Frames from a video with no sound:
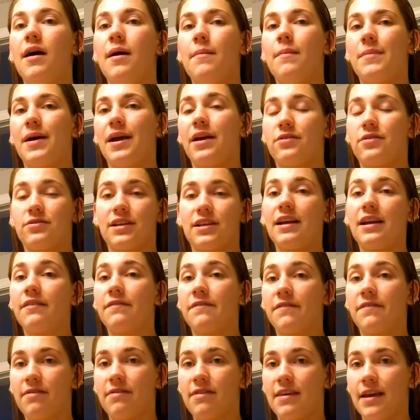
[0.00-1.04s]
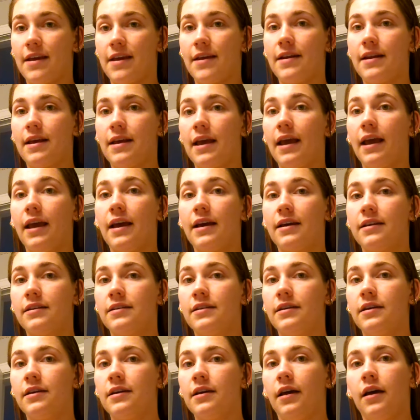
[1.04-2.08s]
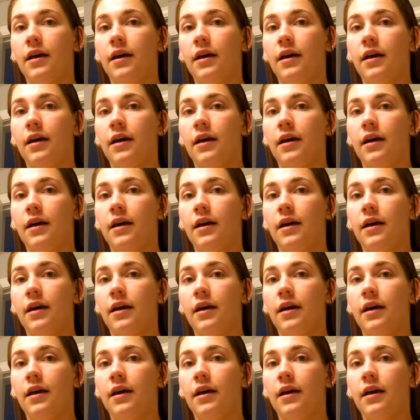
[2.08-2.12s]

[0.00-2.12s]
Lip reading: my hair is kind of thin and